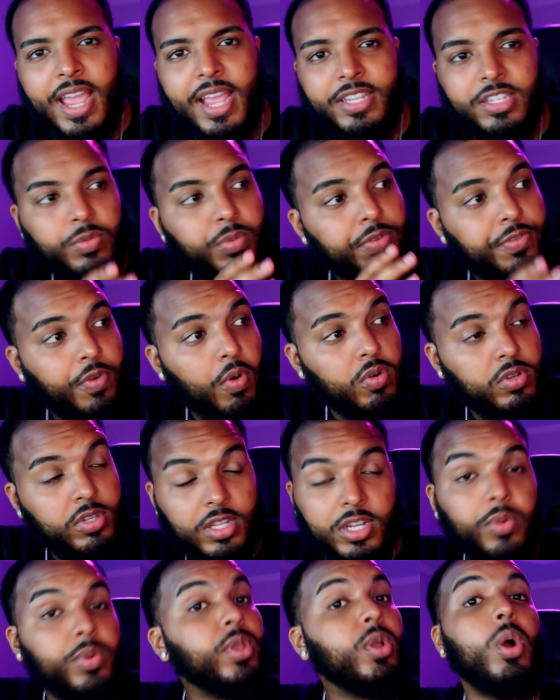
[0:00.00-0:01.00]
task. We focus
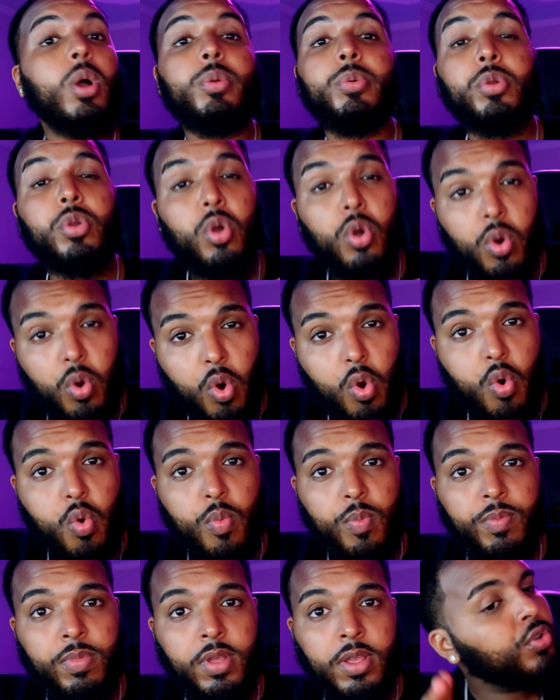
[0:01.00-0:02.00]
on it. You want to go
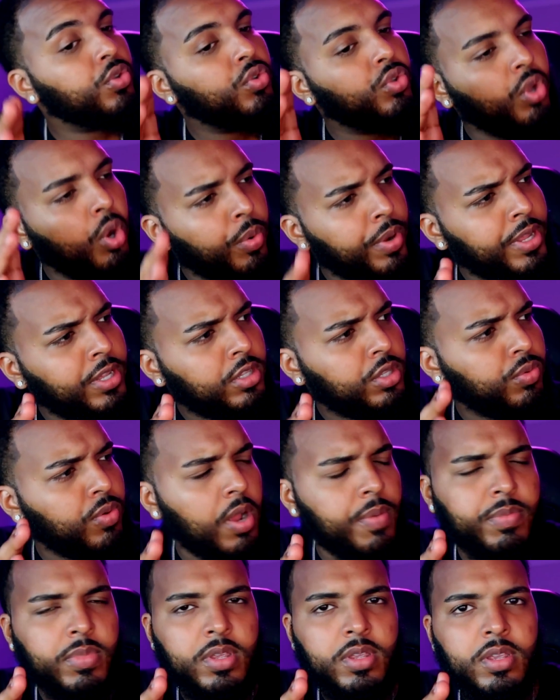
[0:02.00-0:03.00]
home. So you don't
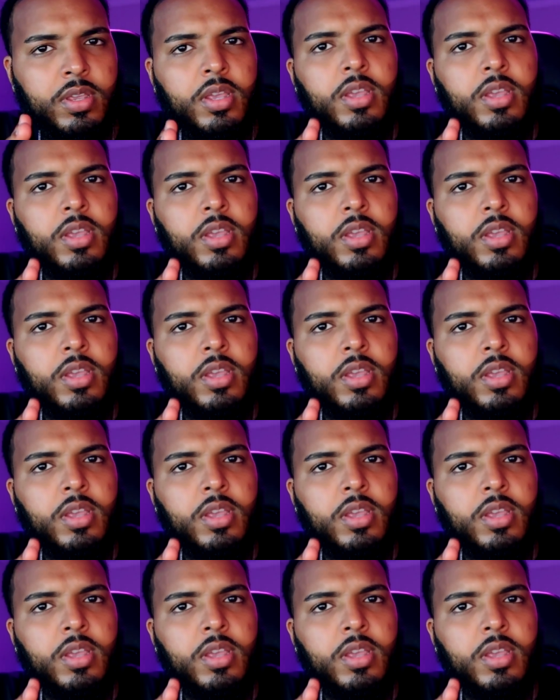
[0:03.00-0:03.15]
interrupt me.